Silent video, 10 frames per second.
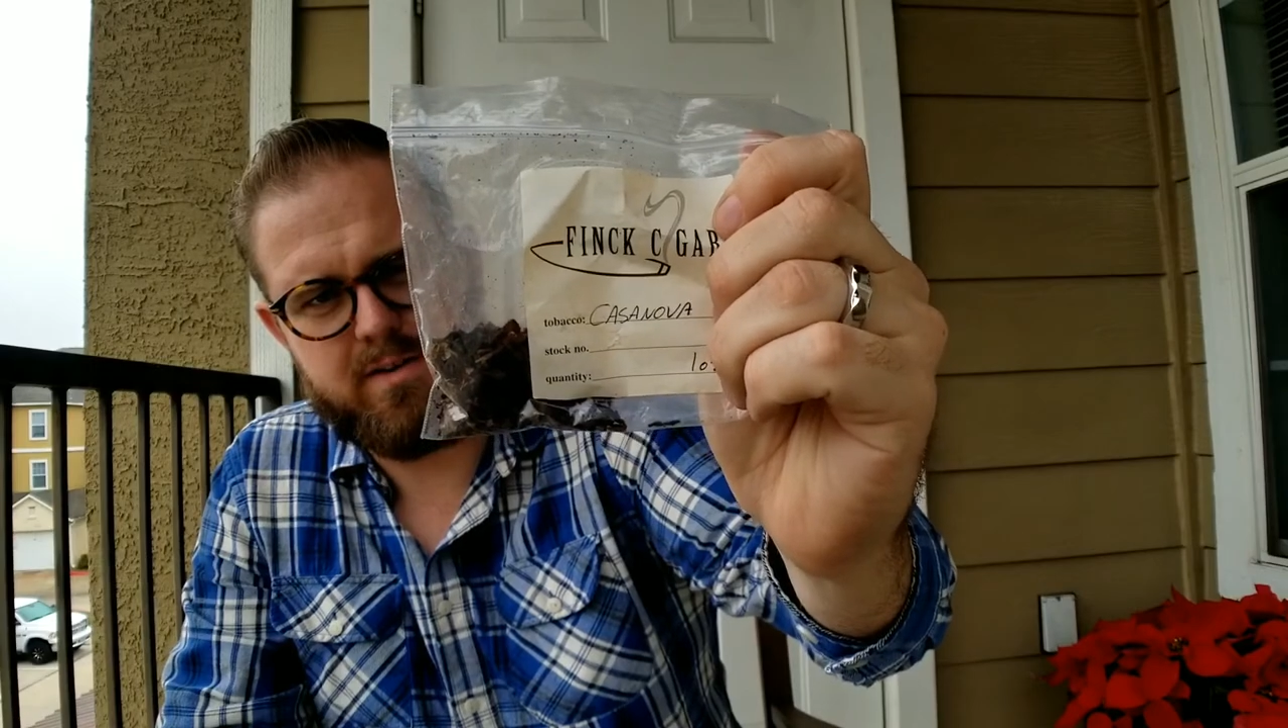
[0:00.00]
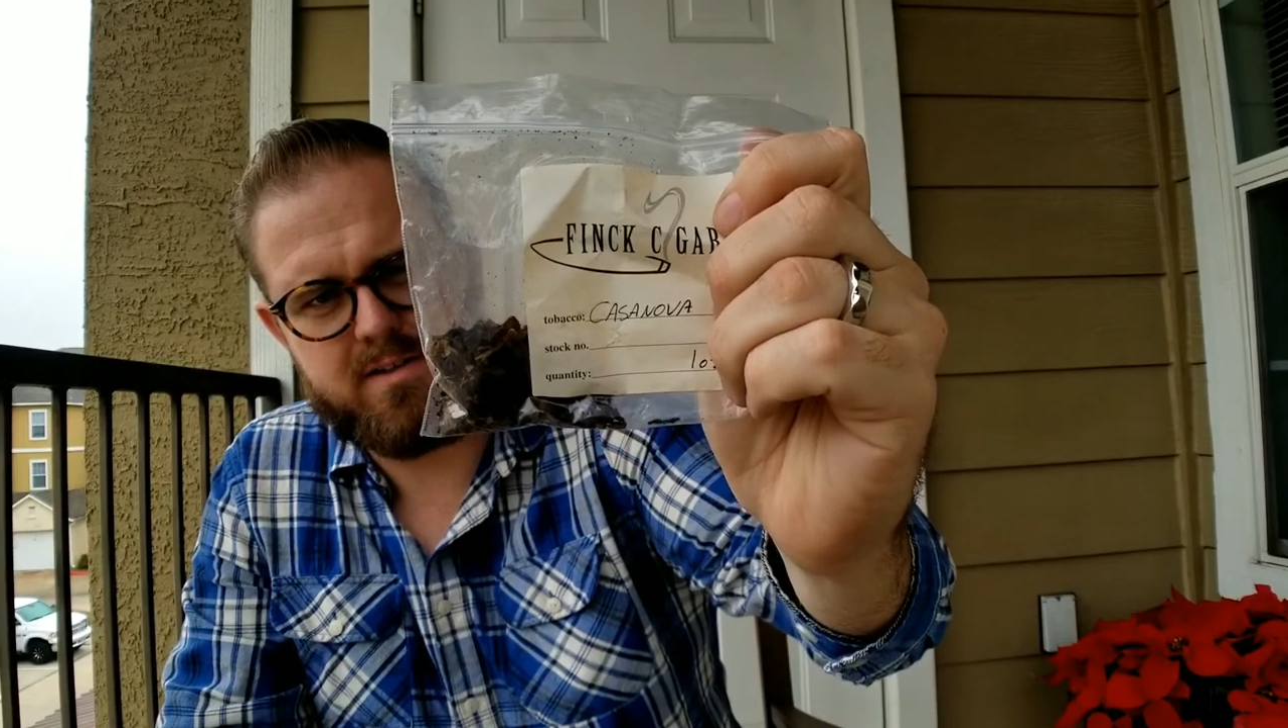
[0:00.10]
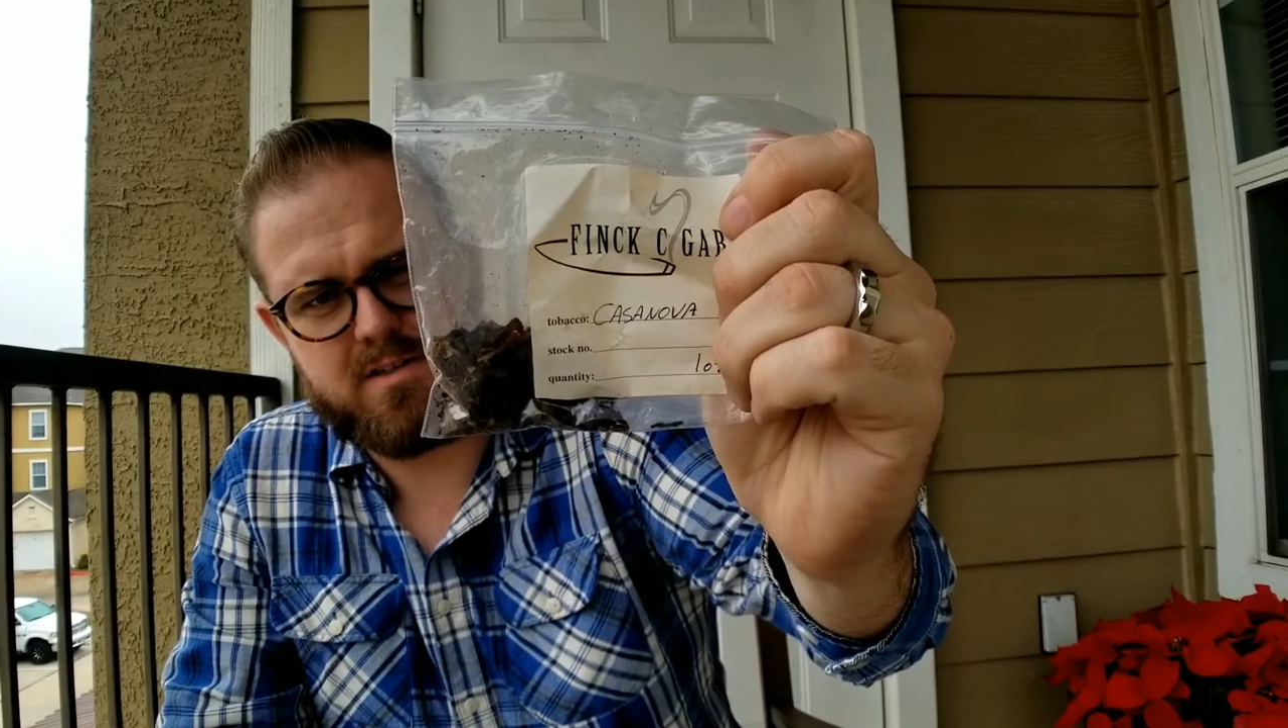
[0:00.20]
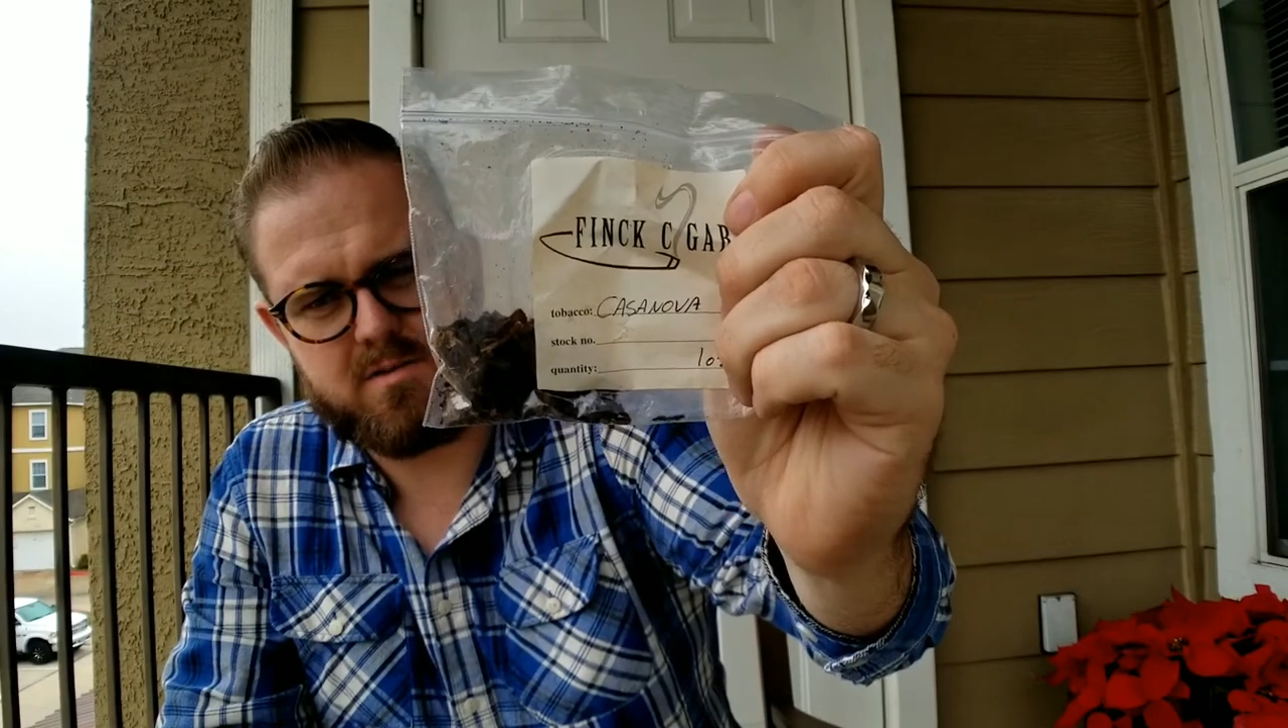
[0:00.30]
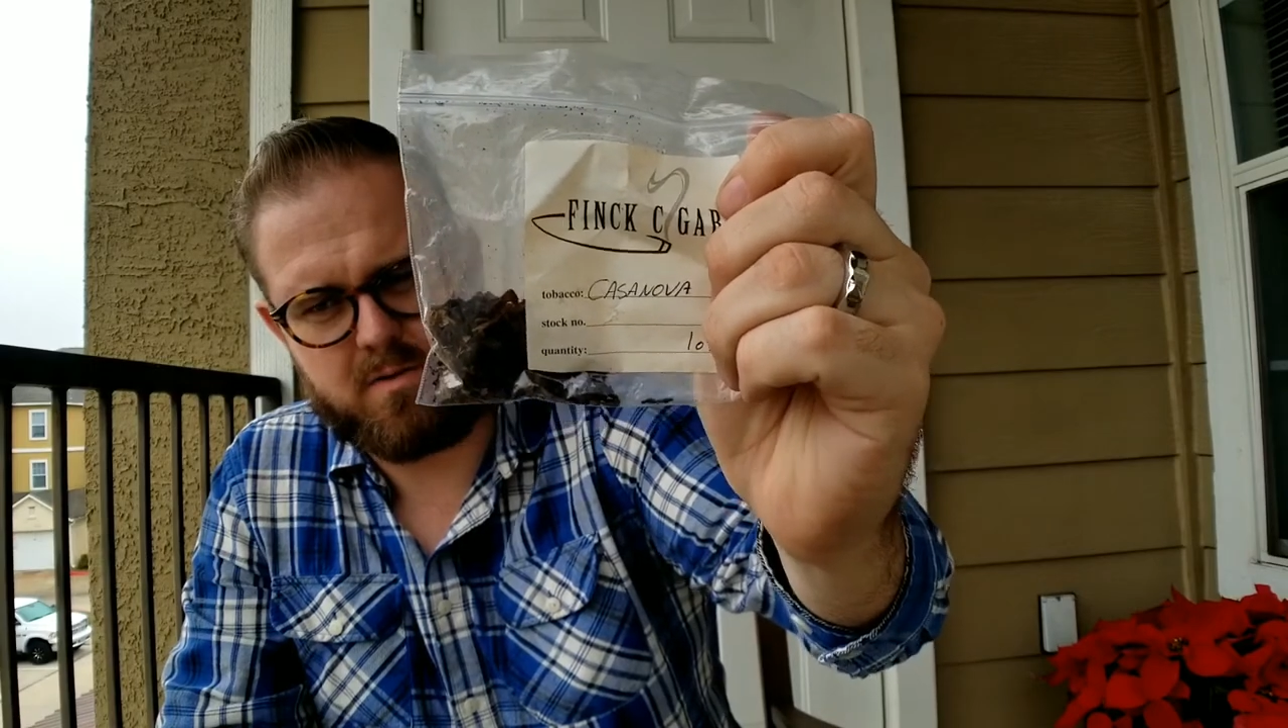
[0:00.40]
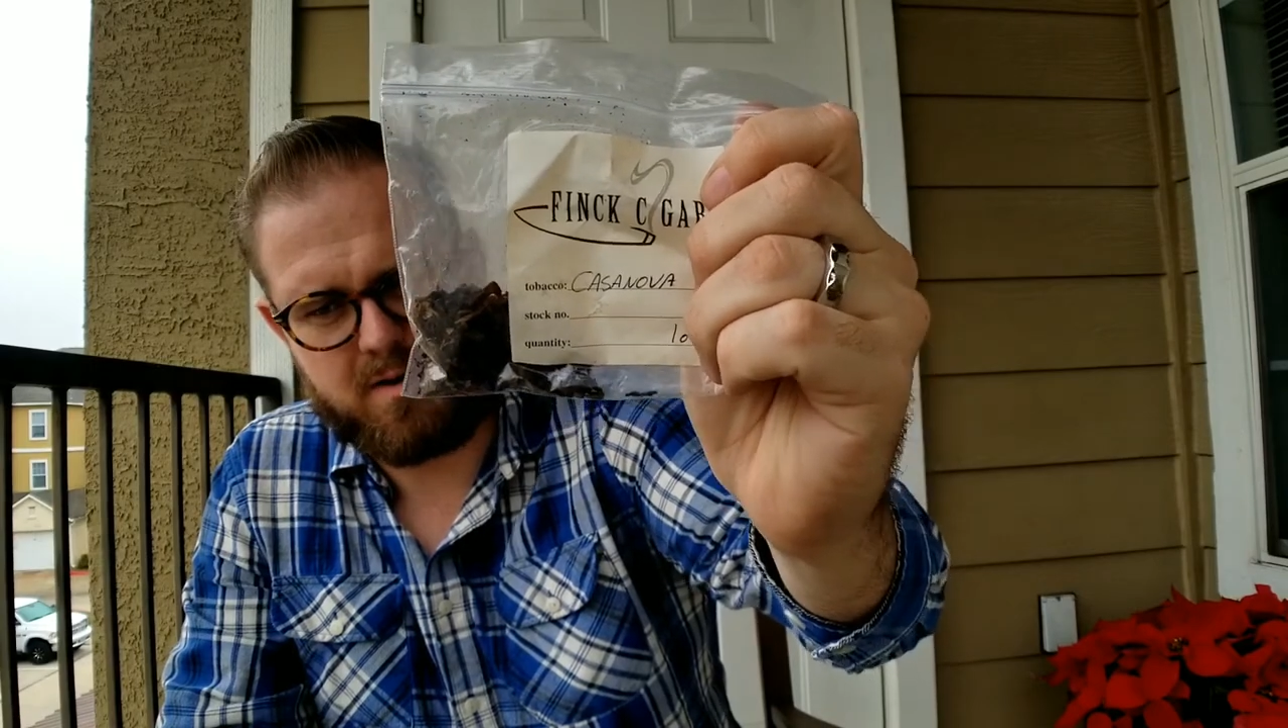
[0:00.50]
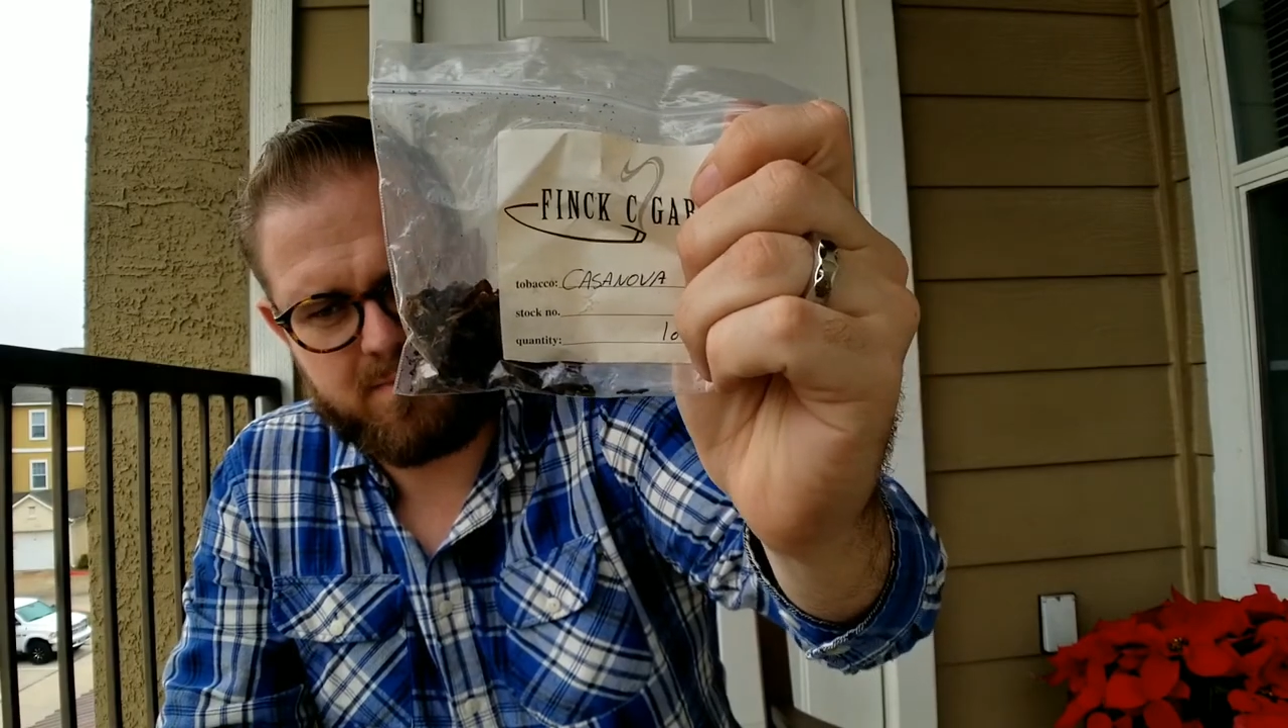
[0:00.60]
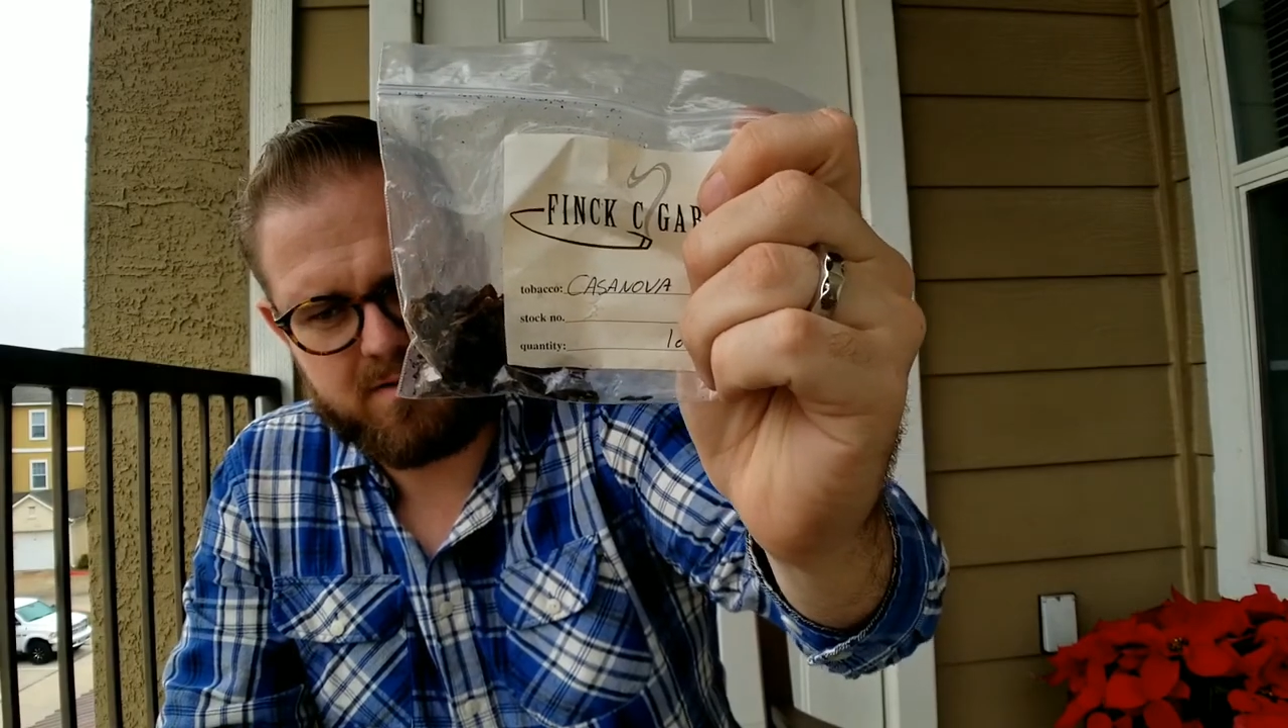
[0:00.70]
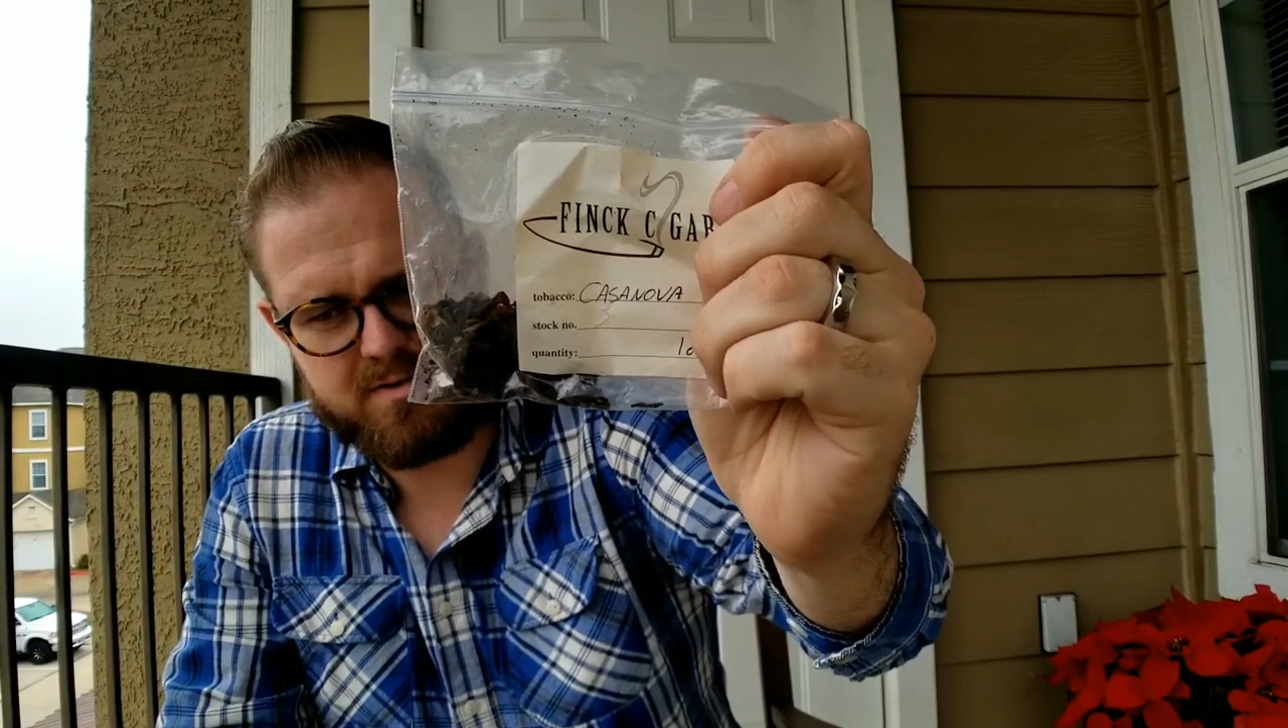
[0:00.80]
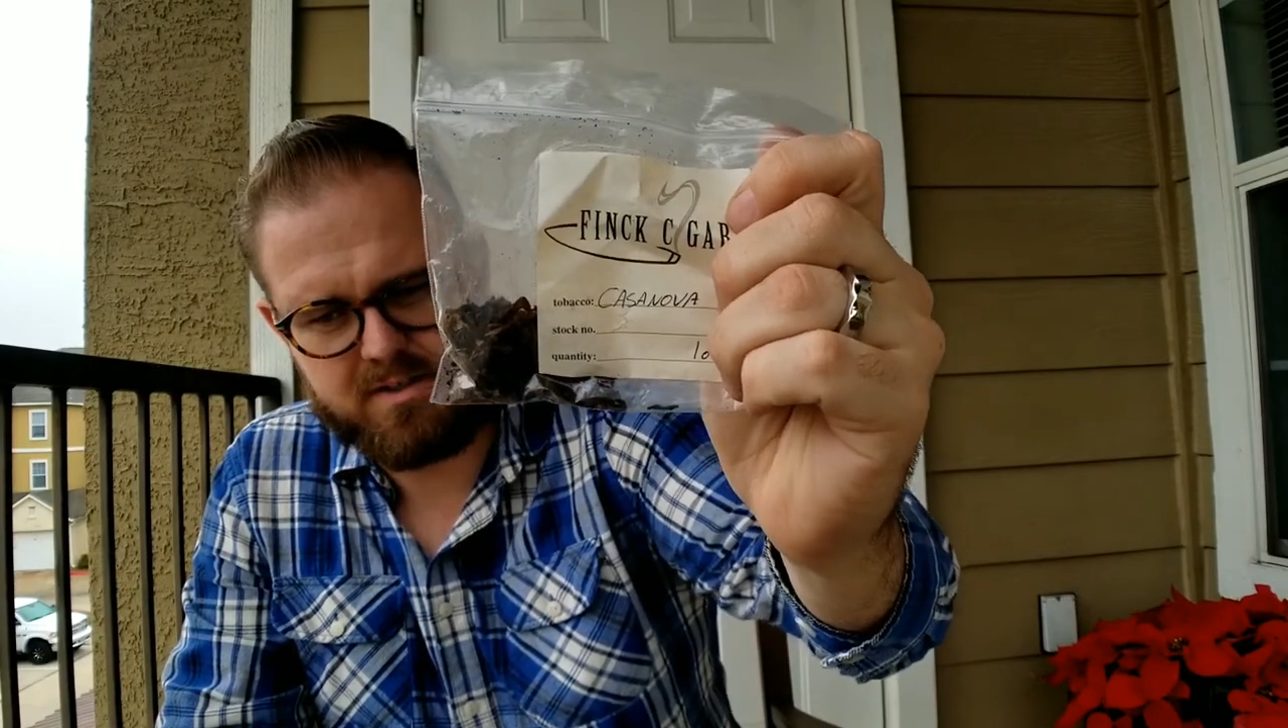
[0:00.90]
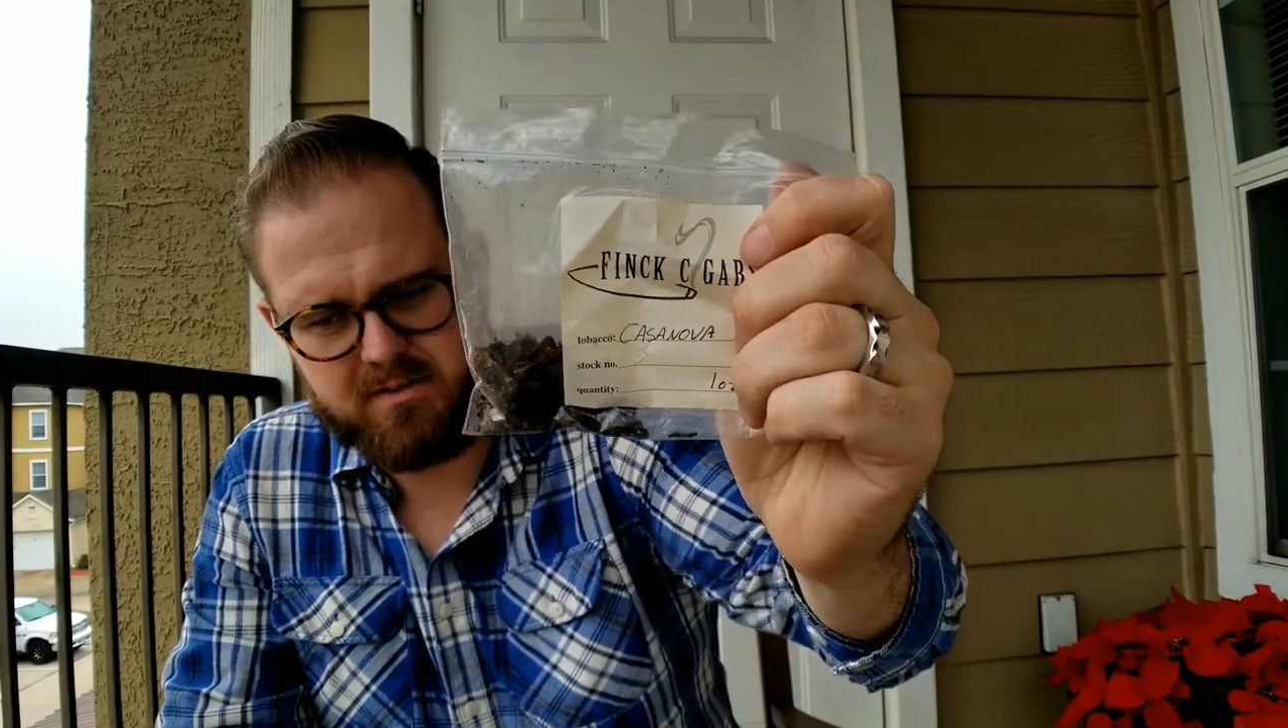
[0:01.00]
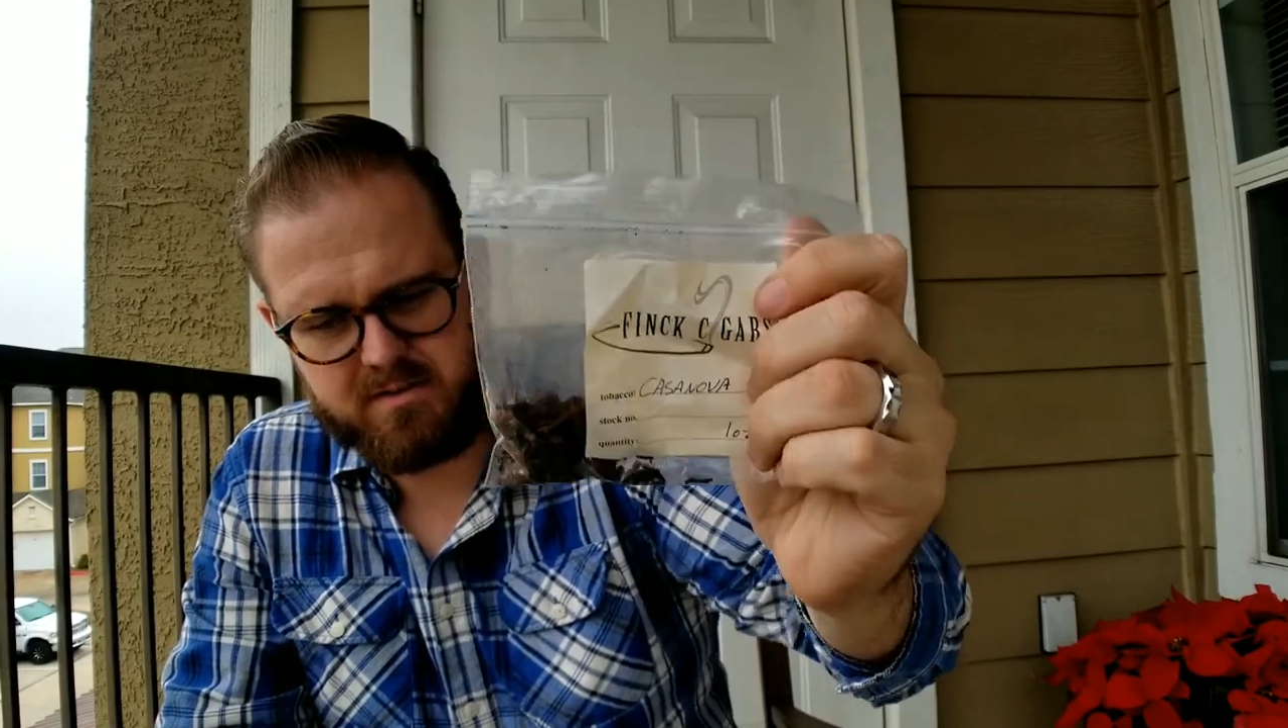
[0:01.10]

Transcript: this is what I'm using,